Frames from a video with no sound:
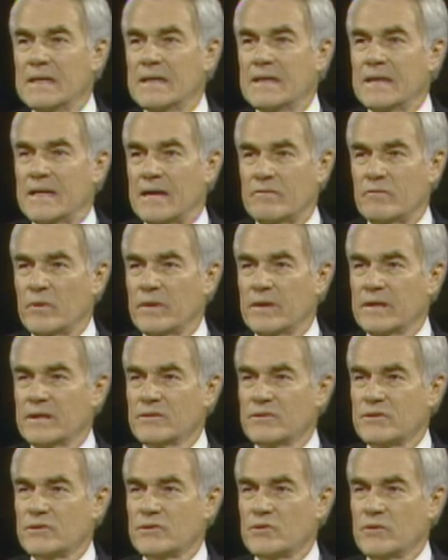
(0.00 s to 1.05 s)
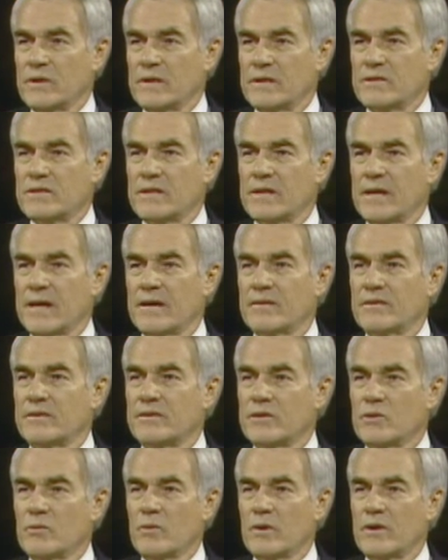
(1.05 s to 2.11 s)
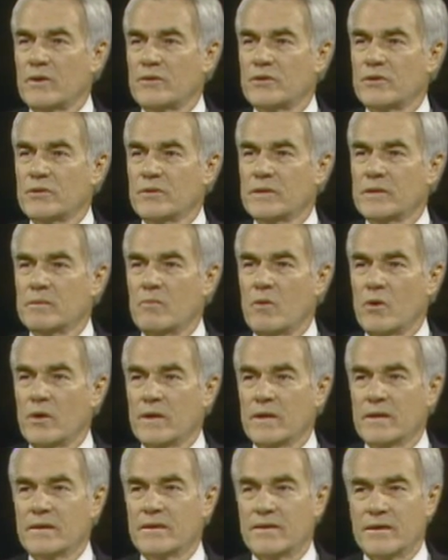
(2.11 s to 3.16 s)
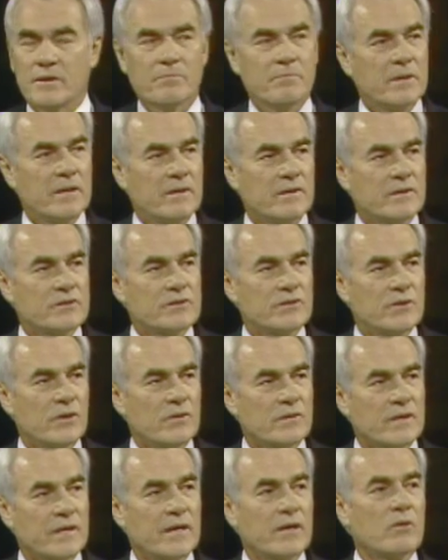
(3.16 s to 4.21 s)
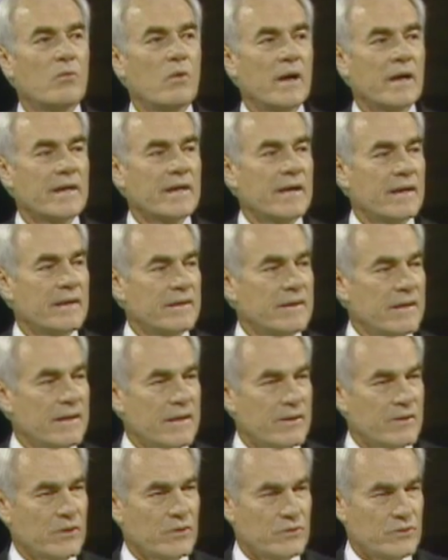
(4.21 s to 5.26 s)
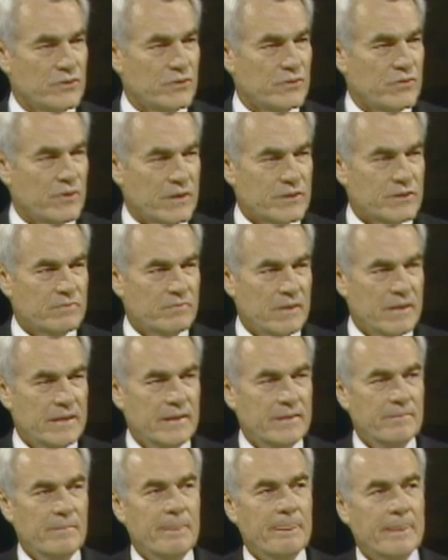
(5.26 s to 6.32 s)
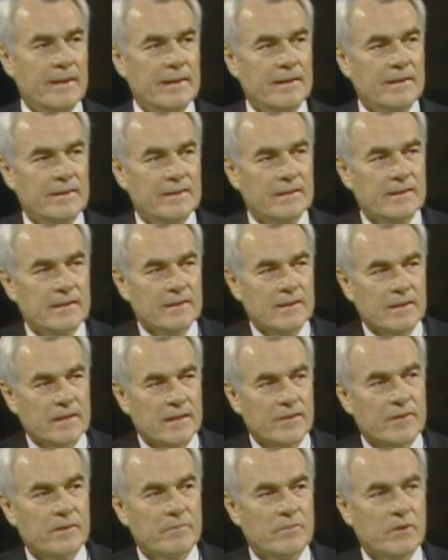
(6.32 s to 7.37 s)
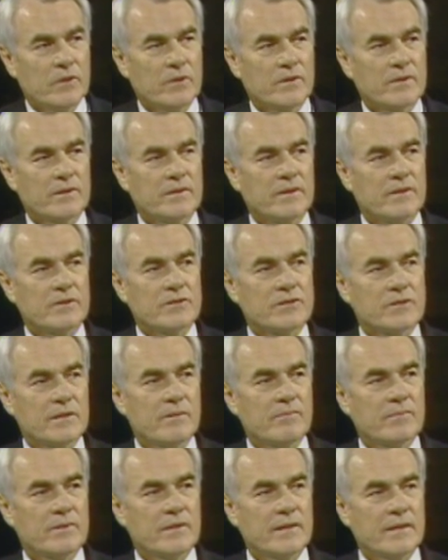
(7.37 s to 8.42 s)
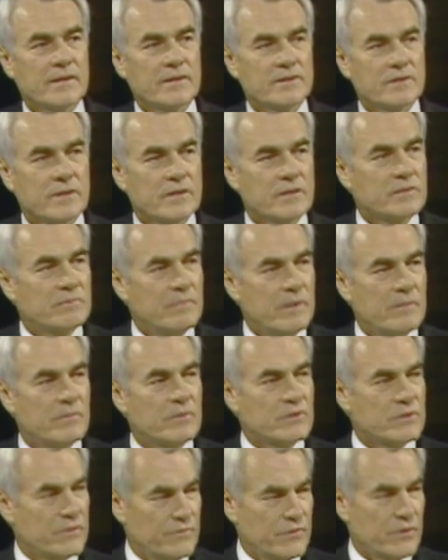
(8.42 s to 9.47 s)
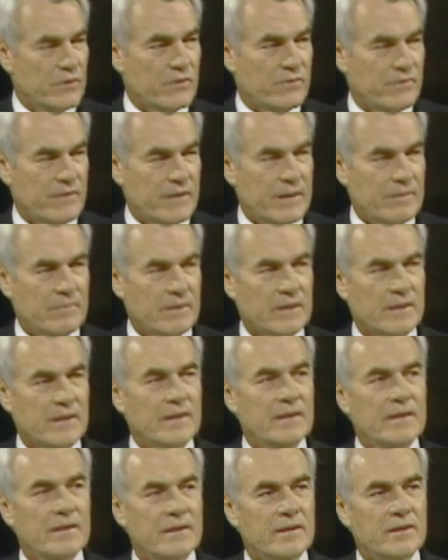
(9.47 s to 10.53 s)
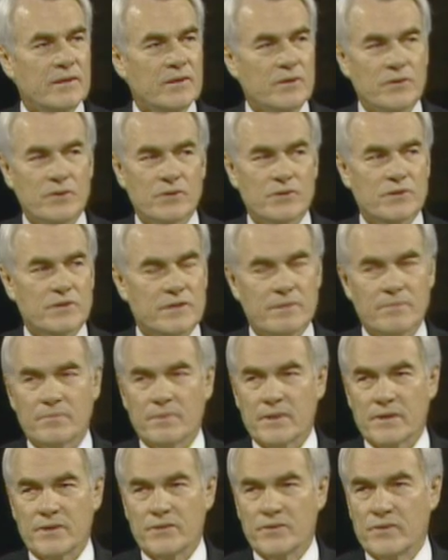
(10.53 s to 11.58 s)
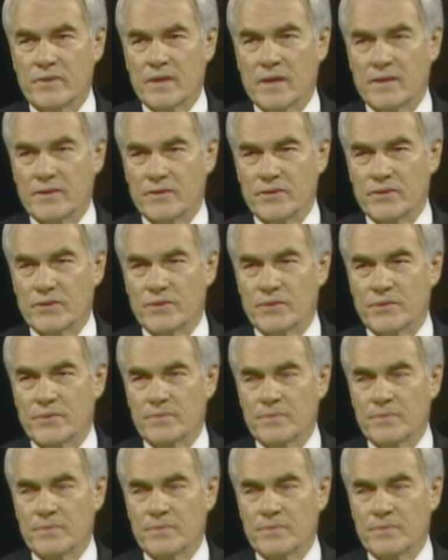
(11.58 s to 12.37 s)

everyone else is going to stay out until one or two in the morning and their parents don't care, why can't I? Don't you trust me? Let them know that there are some things that, as members of your family, you simply do not do.